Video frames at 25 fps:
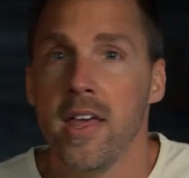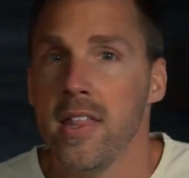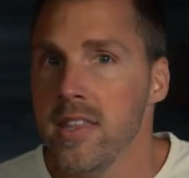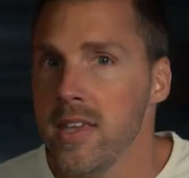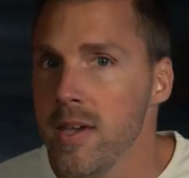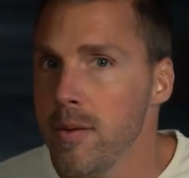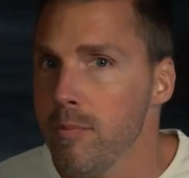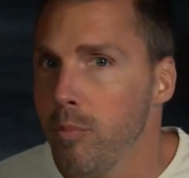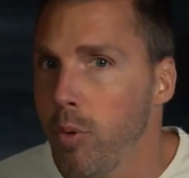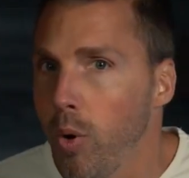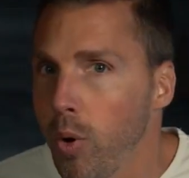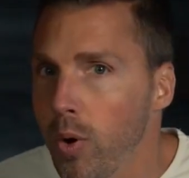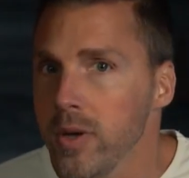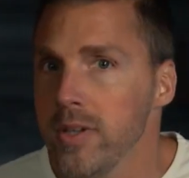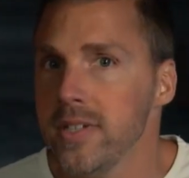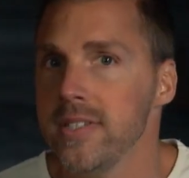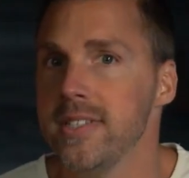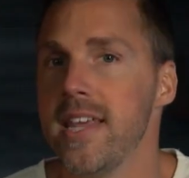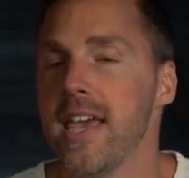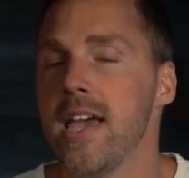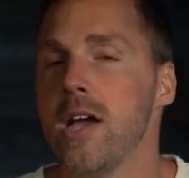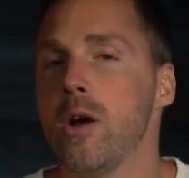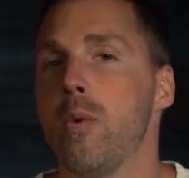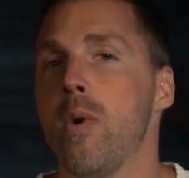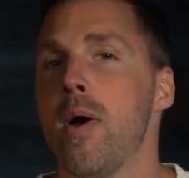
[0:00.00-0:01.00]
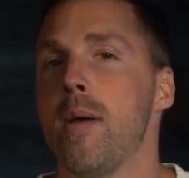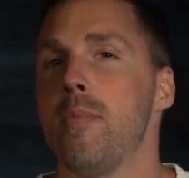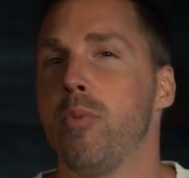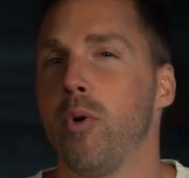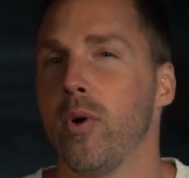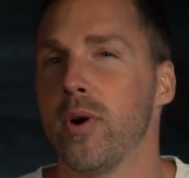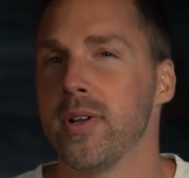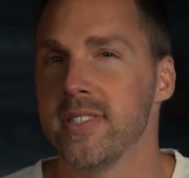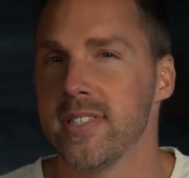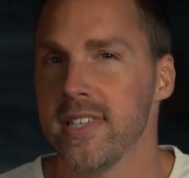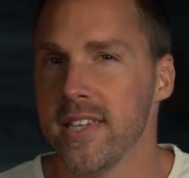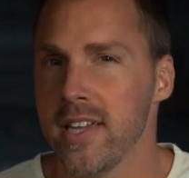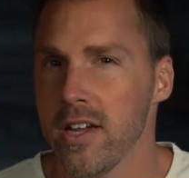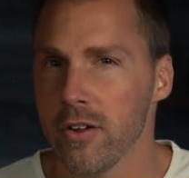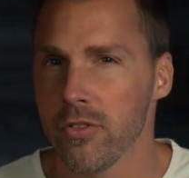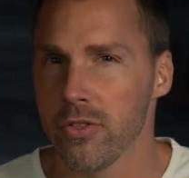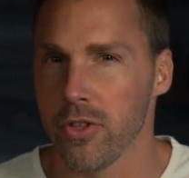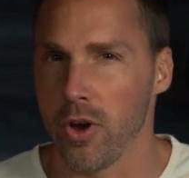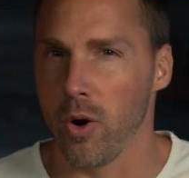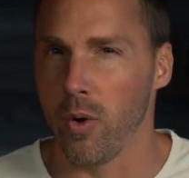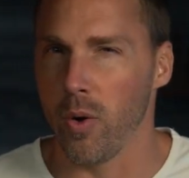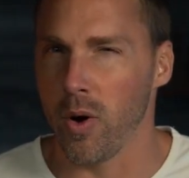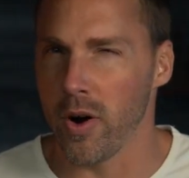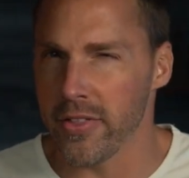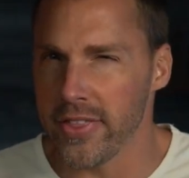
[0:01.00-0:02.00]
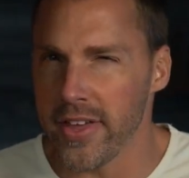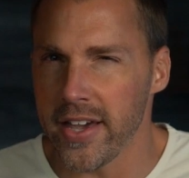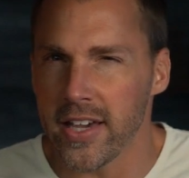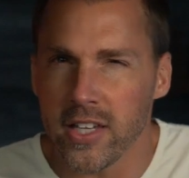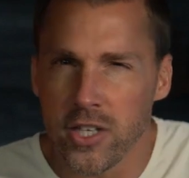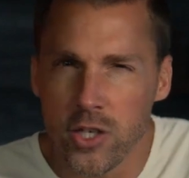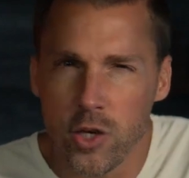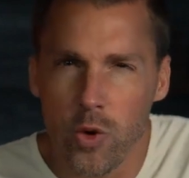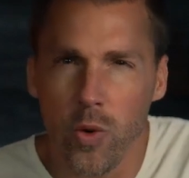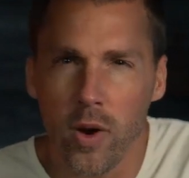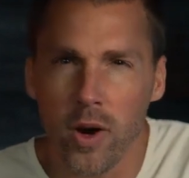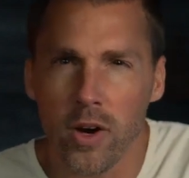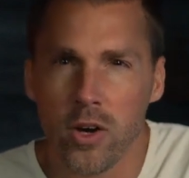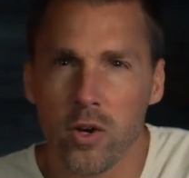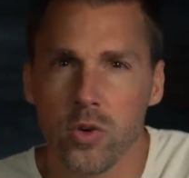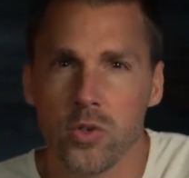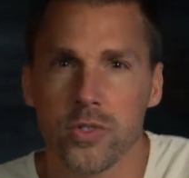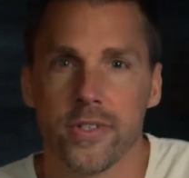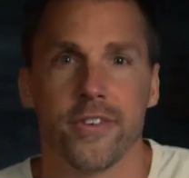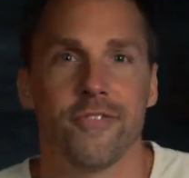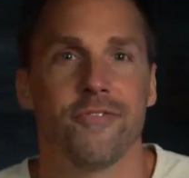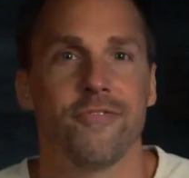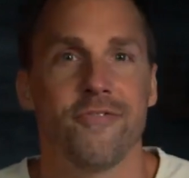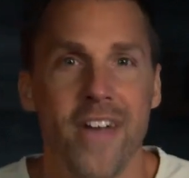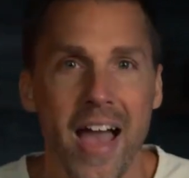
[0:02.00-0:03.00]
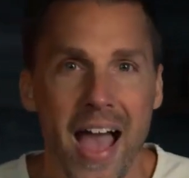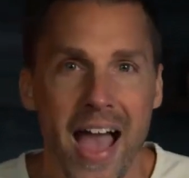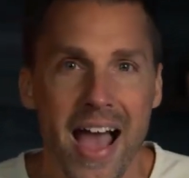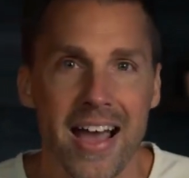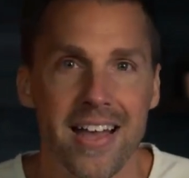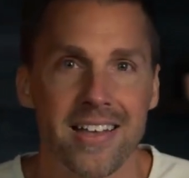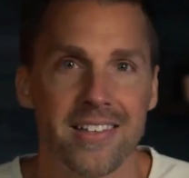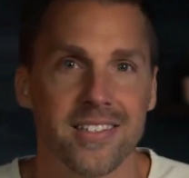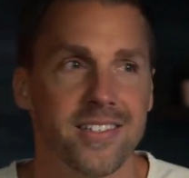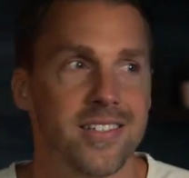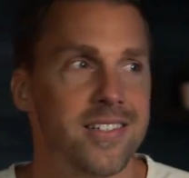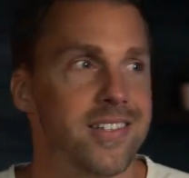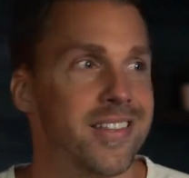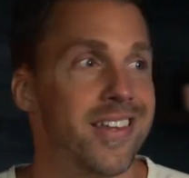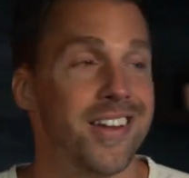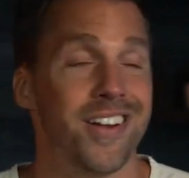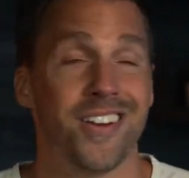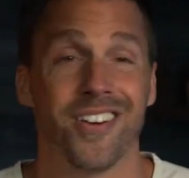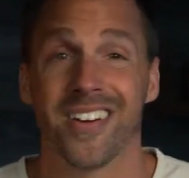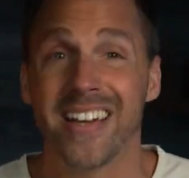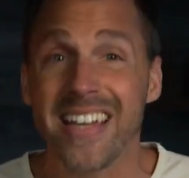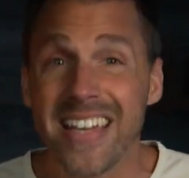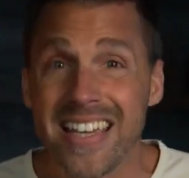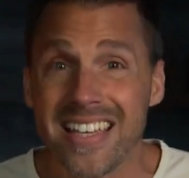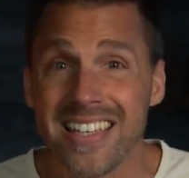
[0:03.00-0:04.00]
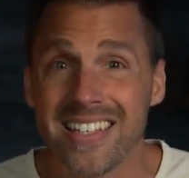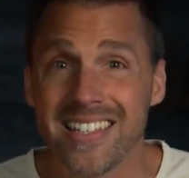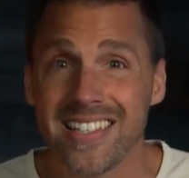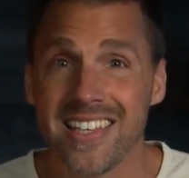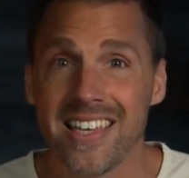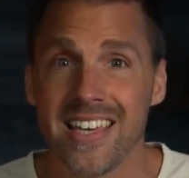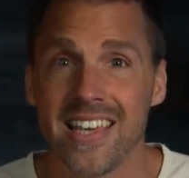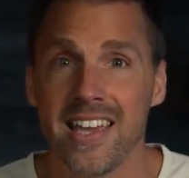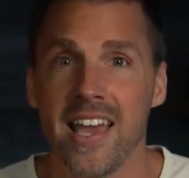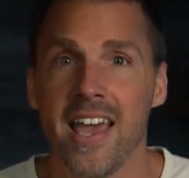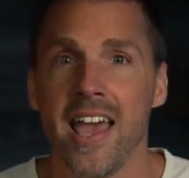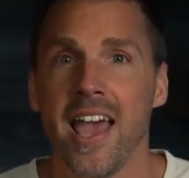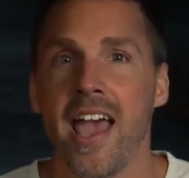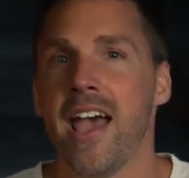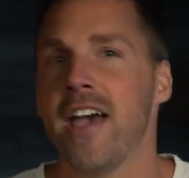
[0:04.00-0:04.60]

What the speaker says: The important takeaway points here, though, are that QR codes are fast, they're easy,